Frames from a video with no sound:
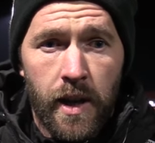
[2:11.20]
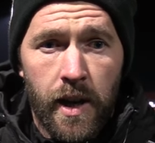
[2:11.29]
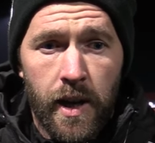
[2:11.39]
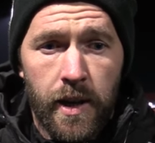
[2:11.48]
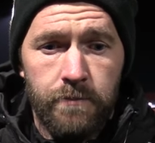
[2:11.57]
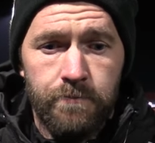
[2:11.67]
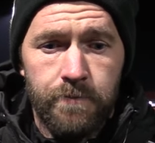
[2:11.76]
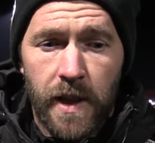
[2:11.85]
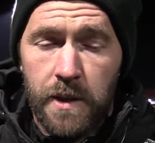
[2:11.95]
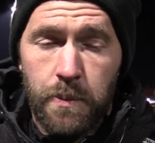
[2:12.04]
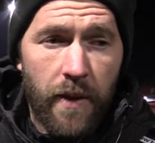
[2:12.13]
um,
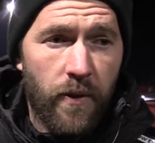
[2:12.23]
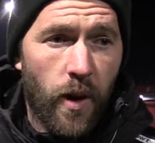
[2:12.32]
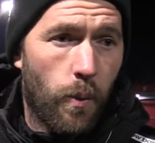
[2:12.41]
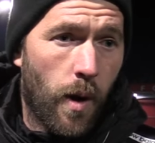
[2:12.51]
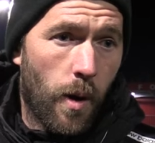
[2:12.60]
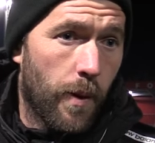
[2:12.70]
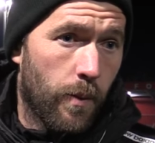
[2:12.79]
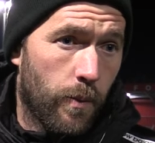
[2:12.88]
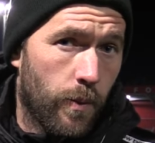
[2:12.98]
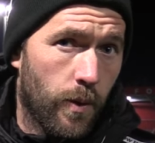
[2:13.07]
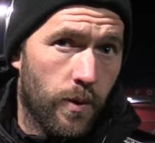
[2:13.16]
he's playing very well, but
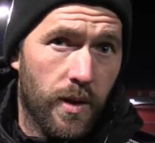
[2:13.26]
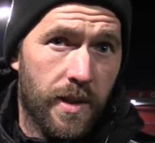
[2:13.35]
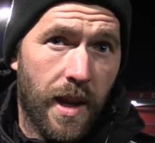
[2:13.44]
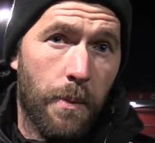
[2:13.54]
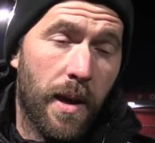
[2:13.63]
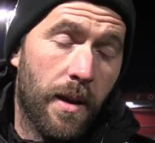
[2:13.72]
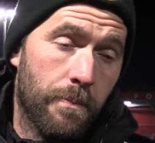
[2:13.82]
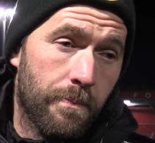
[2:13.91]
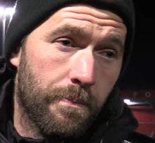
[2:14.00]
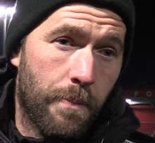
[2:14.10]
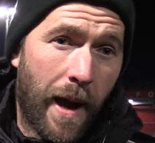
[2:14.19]
not just Temi and